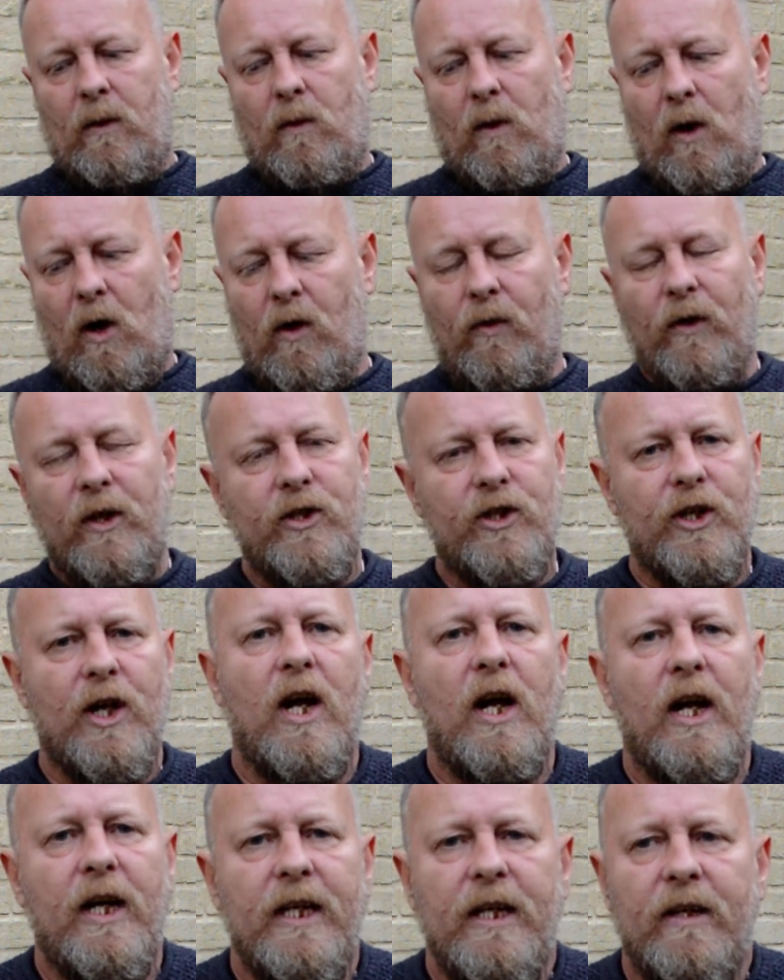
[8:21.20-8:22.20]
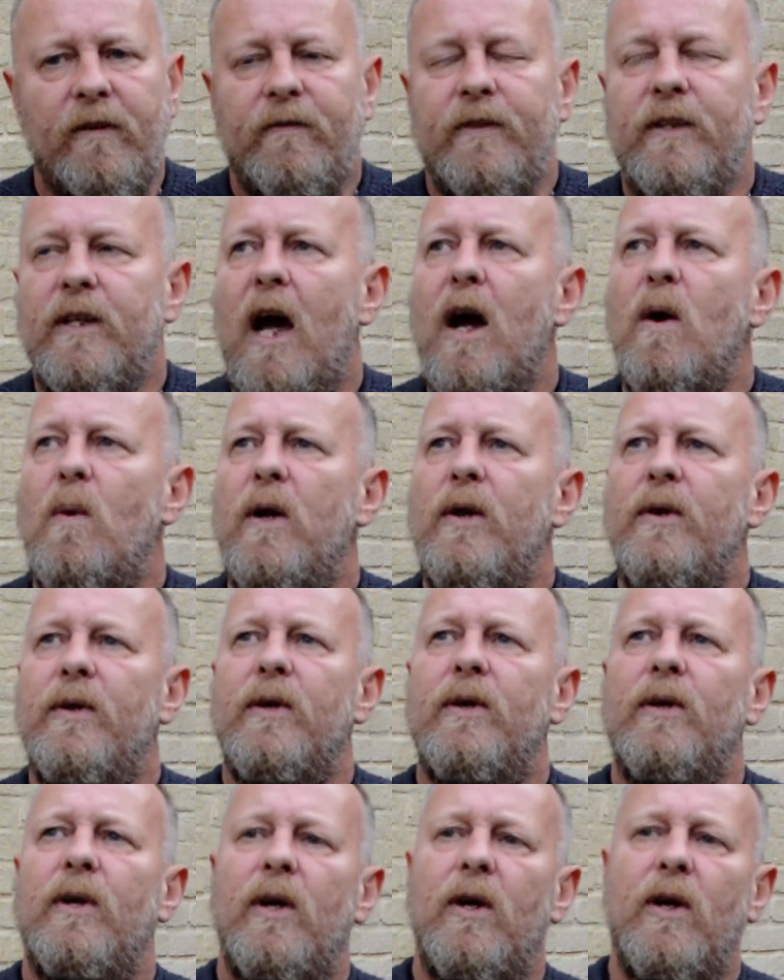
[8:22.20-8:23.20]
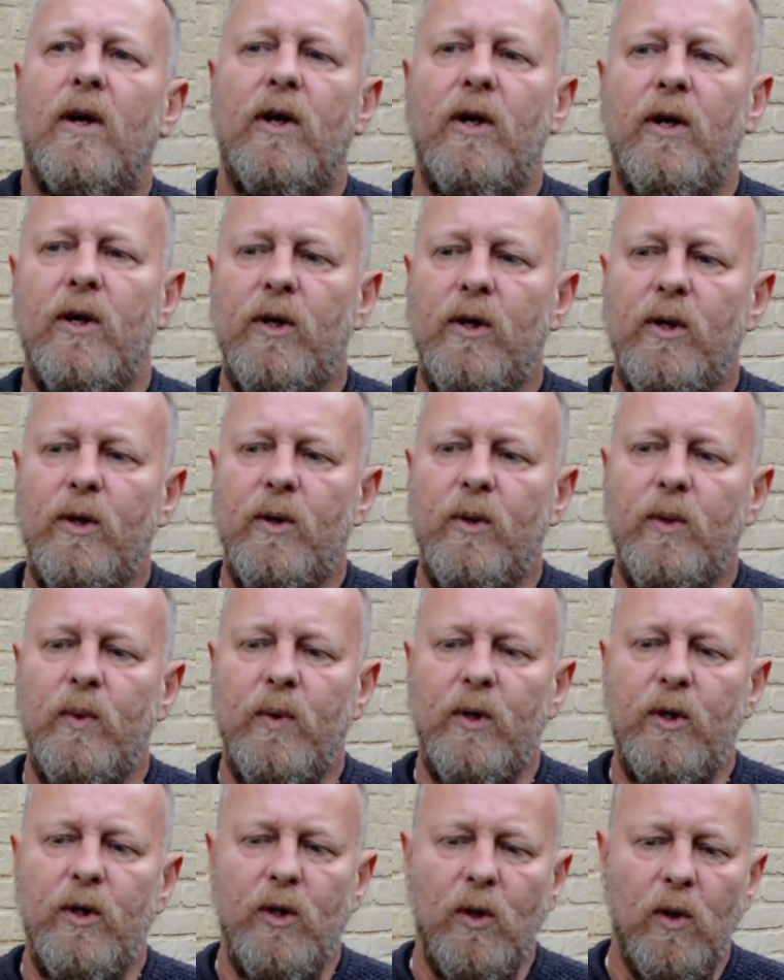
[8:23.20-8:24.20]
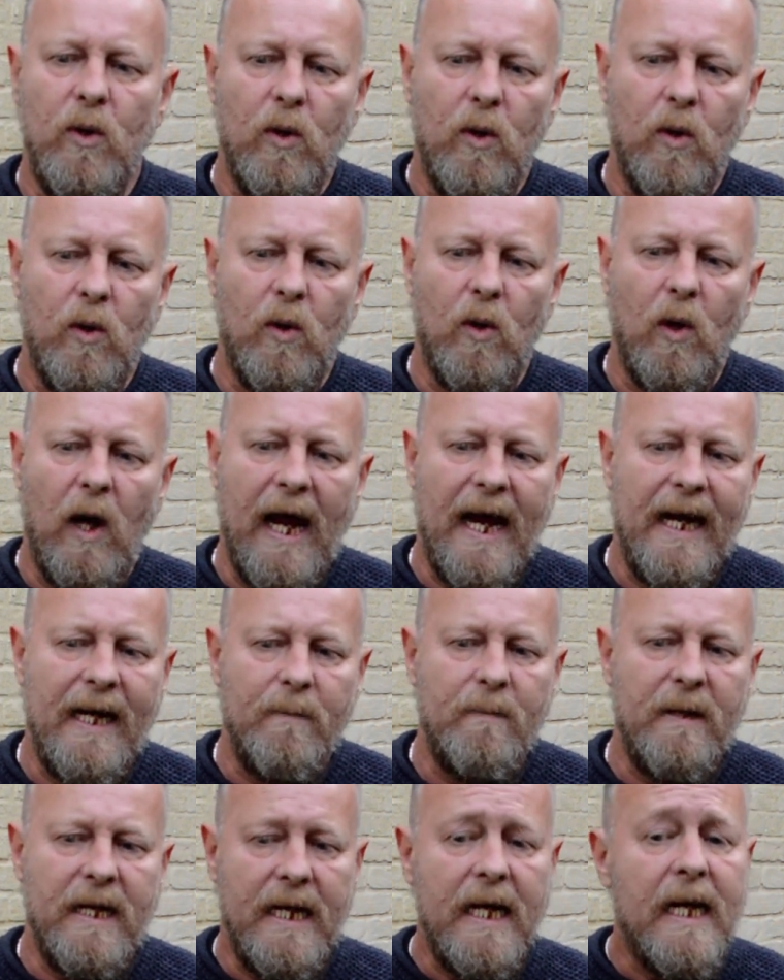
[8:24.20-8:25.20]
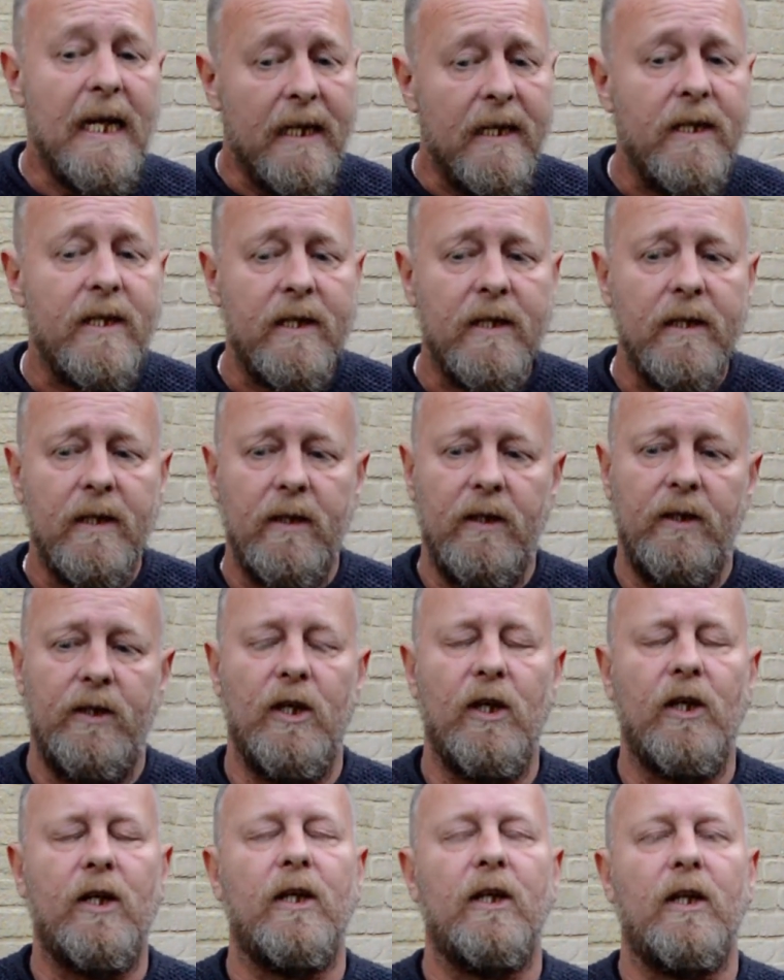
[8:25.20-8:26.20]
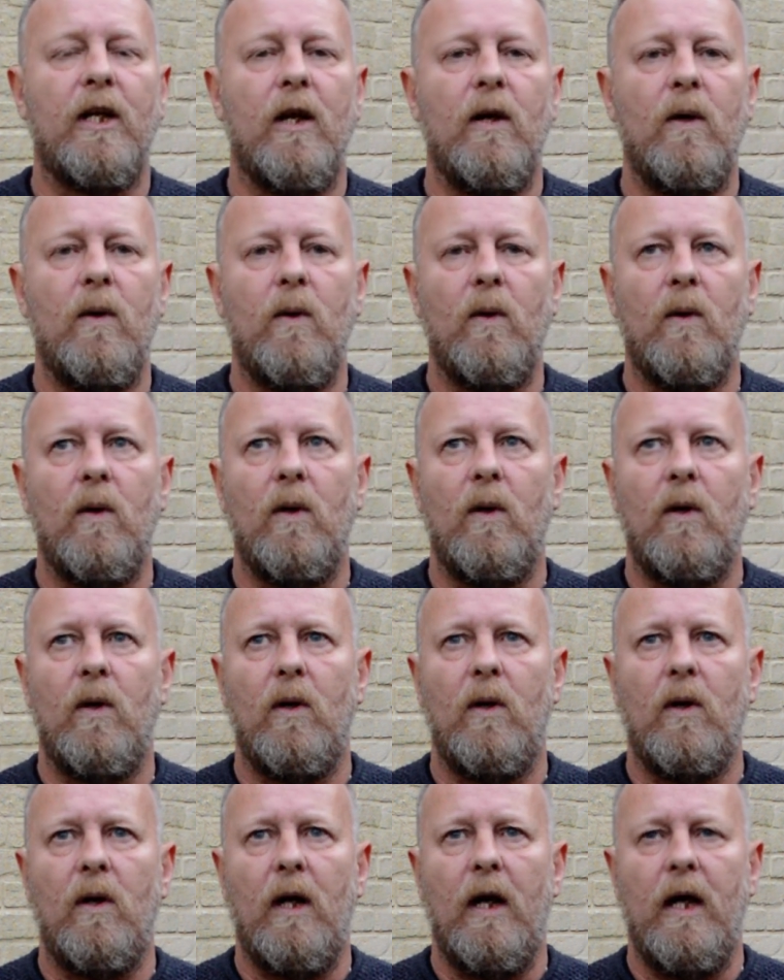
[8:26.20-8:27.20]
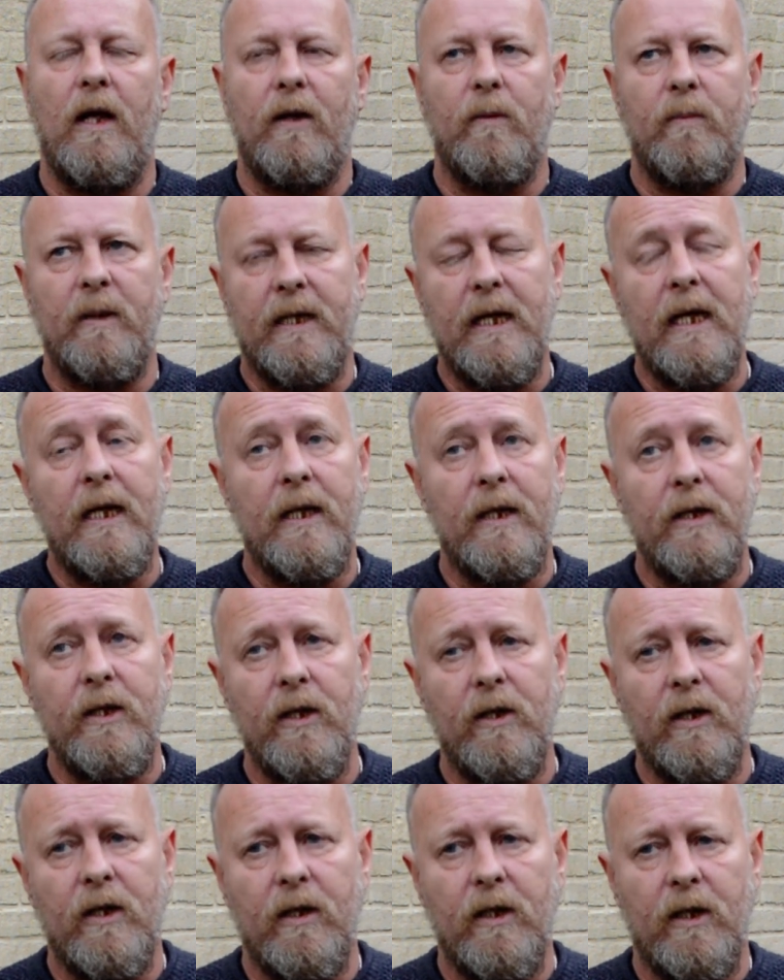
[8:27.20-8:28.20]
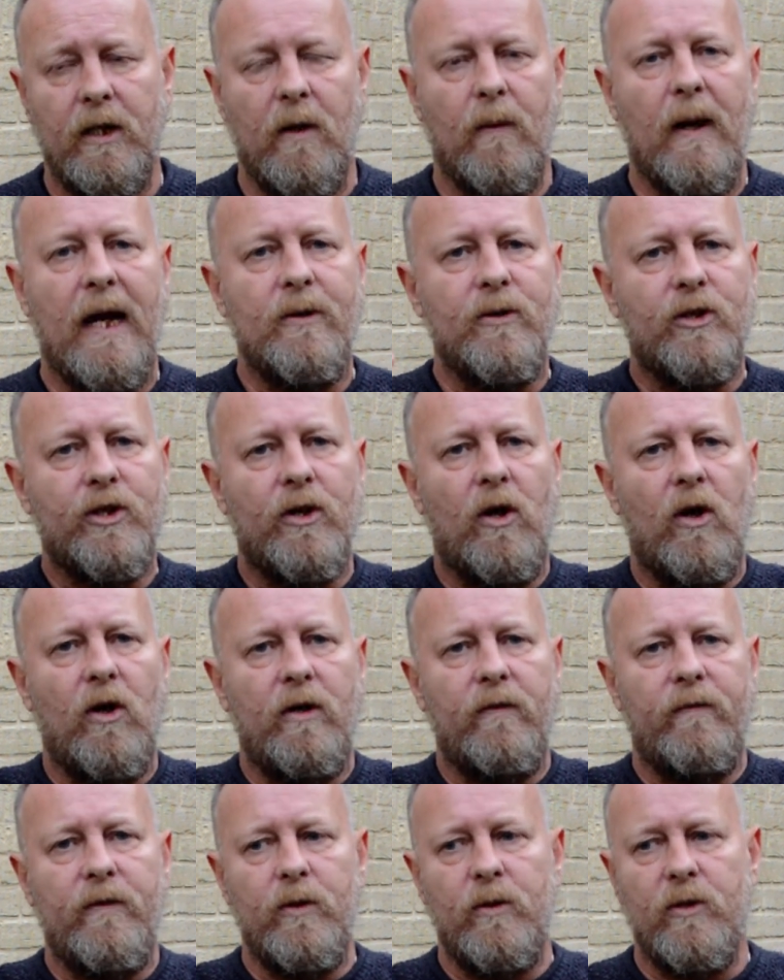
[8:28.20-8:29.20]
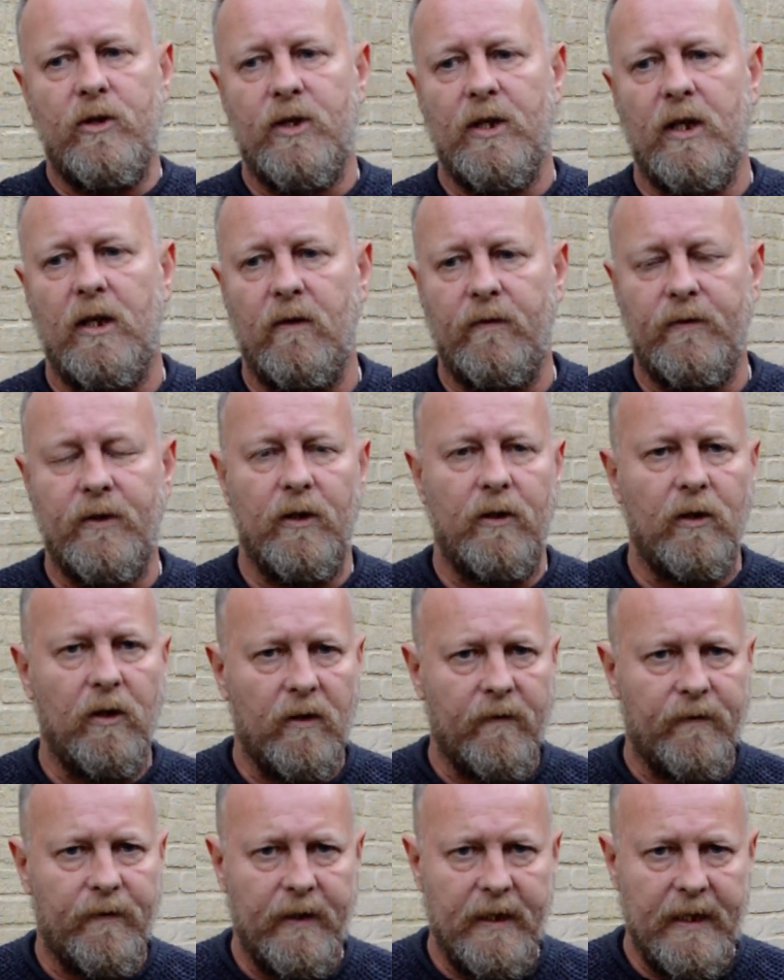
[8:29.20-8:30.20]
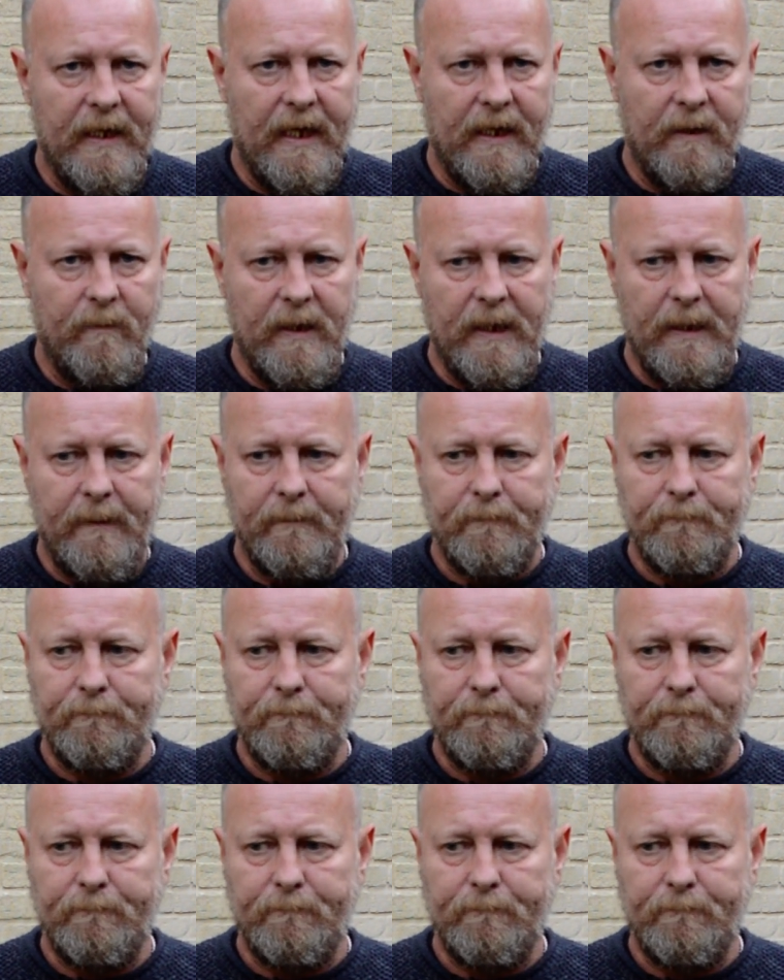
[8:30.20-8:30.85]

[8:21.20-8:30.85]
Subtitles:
on the journey of knowing who your enemy is, you're going to go, at the beginning, you're going to go outside of yourself to look for the enemy.